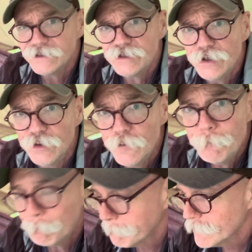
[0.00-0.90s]
2
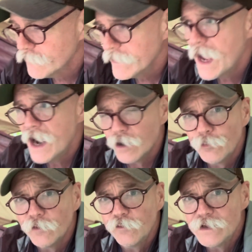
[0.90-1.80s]
higher
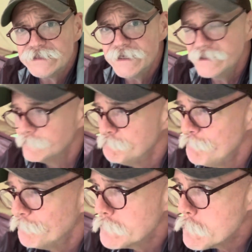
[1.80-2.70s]
proof whiskeys.
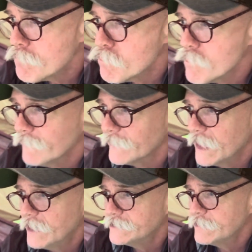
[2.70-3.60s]

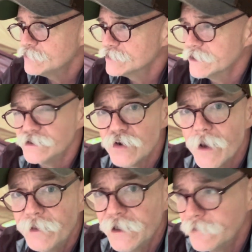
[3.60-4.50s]
The temperature's going to drop
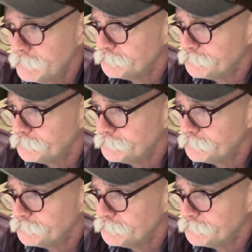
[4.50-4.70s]
here.